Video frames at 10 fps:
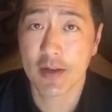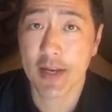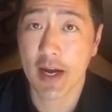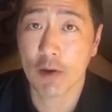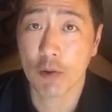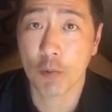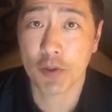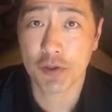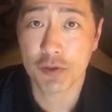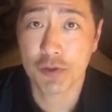Now,
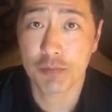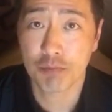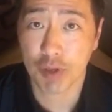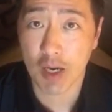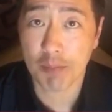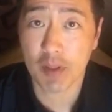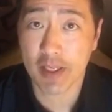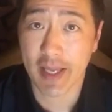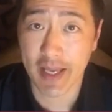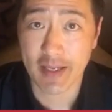when you
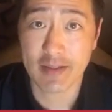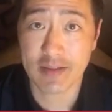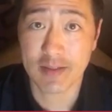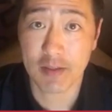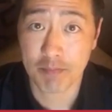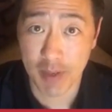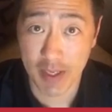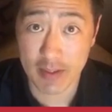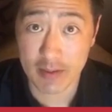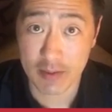properly ace the
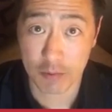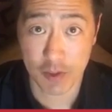base,